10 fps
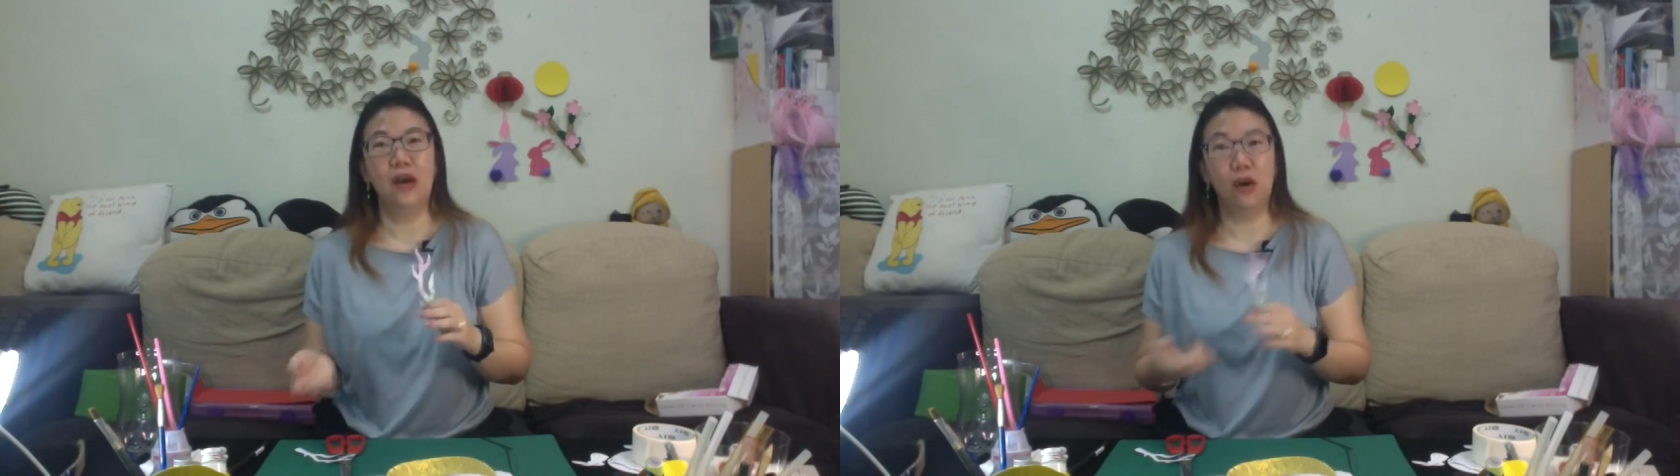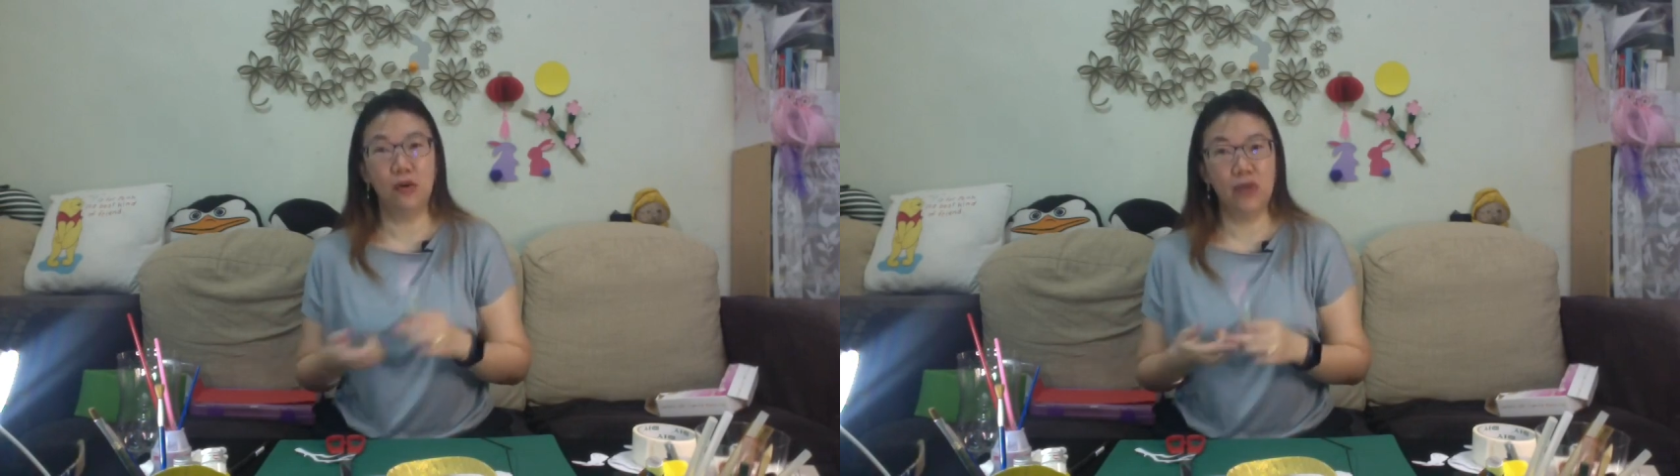
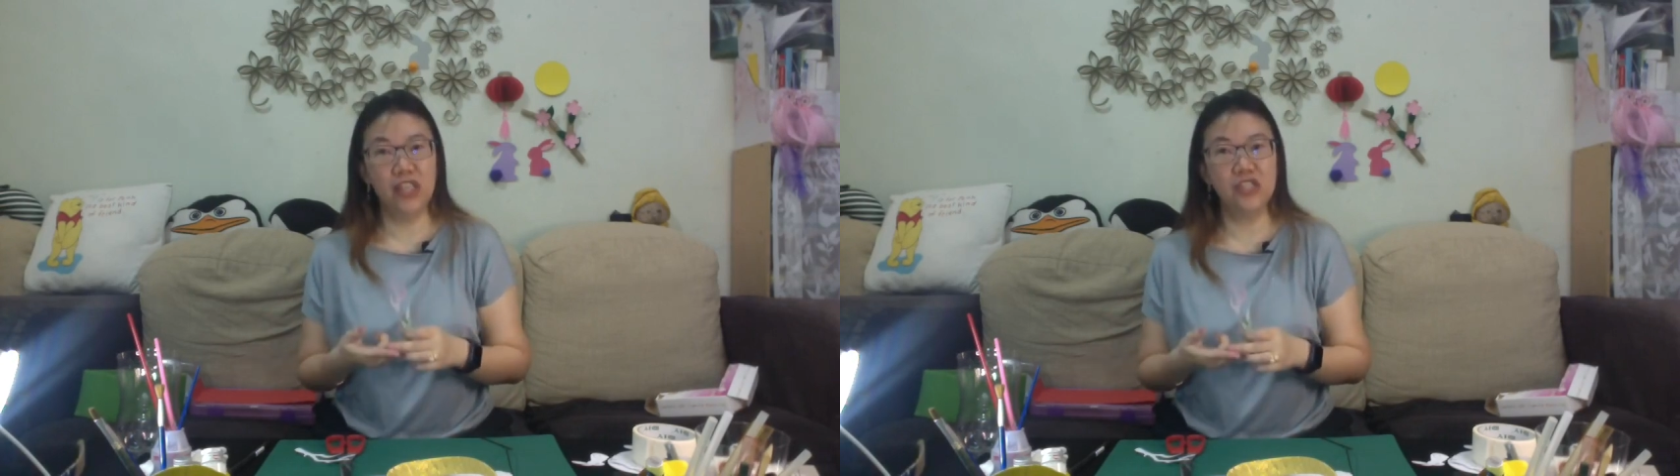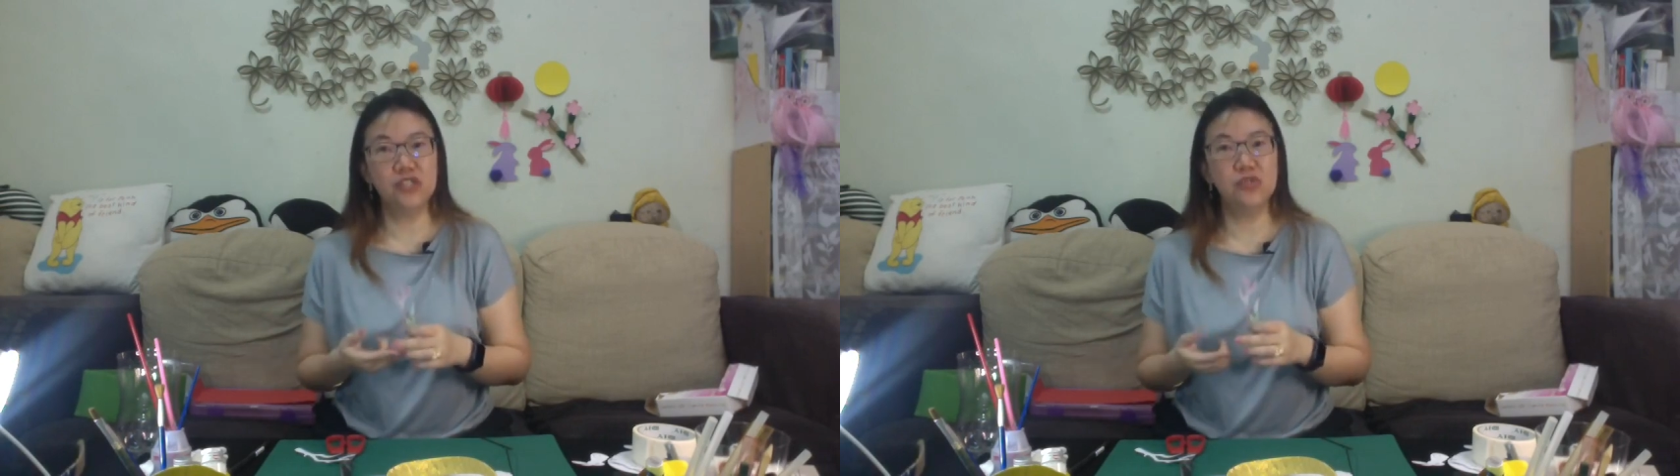
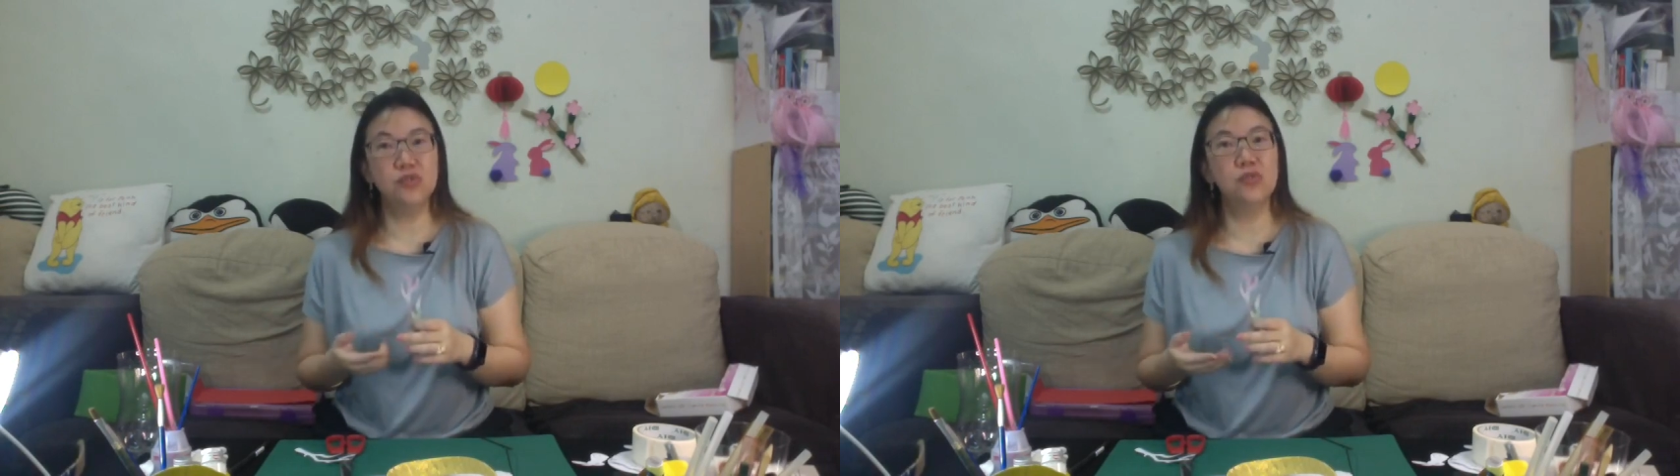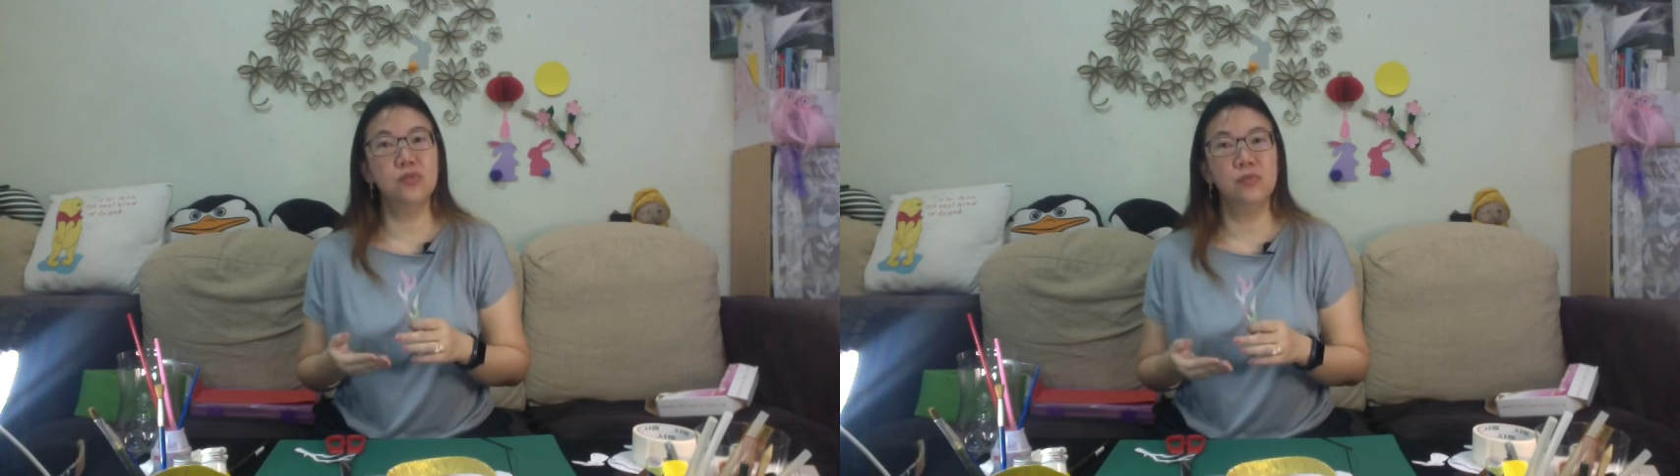orange
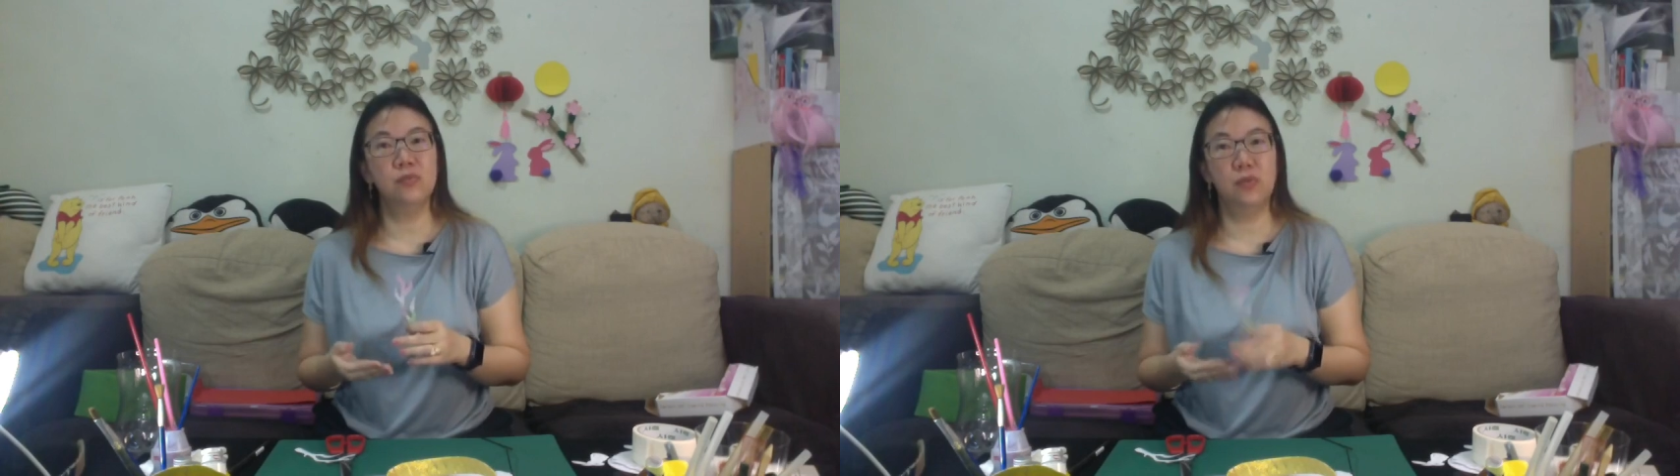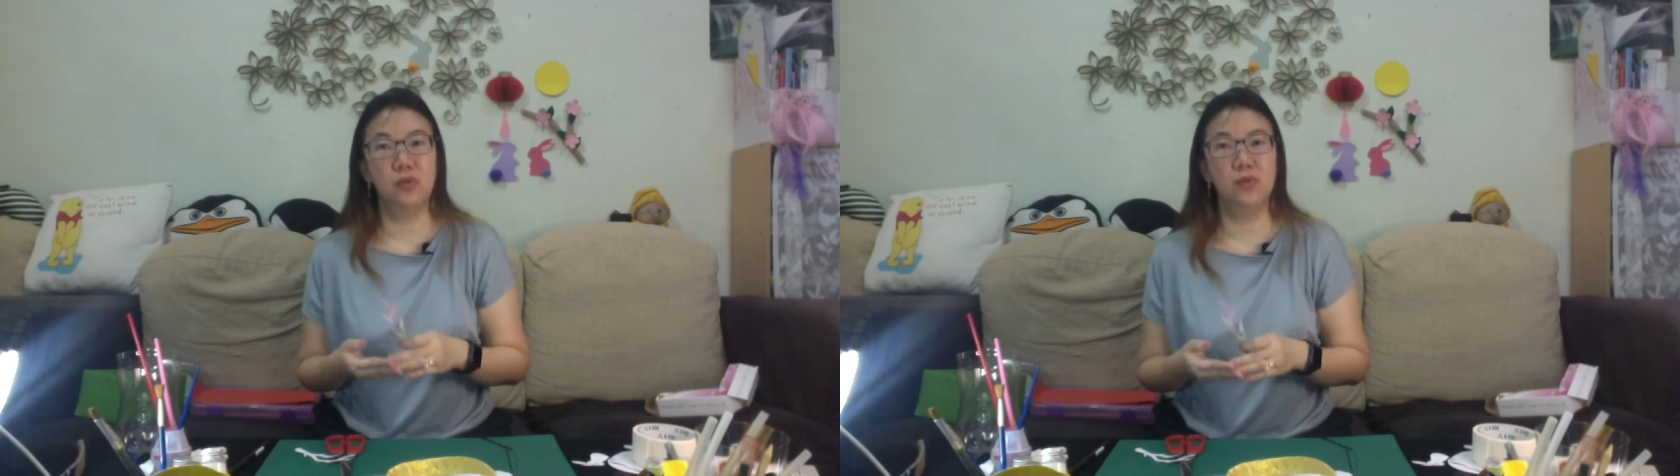to
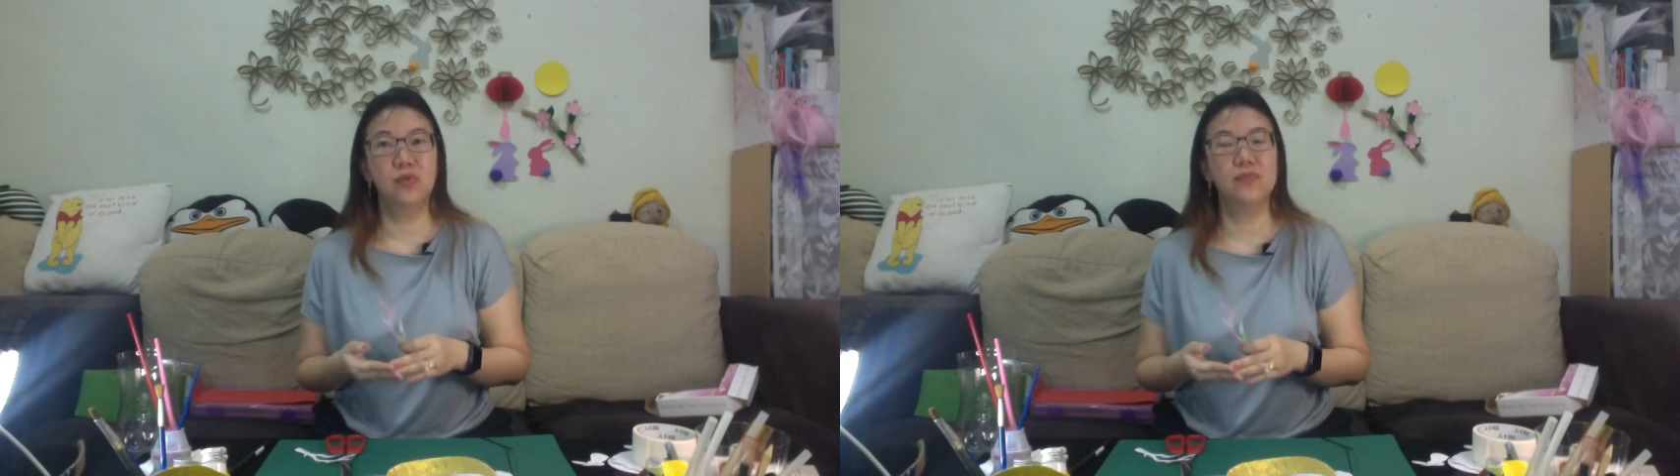blue.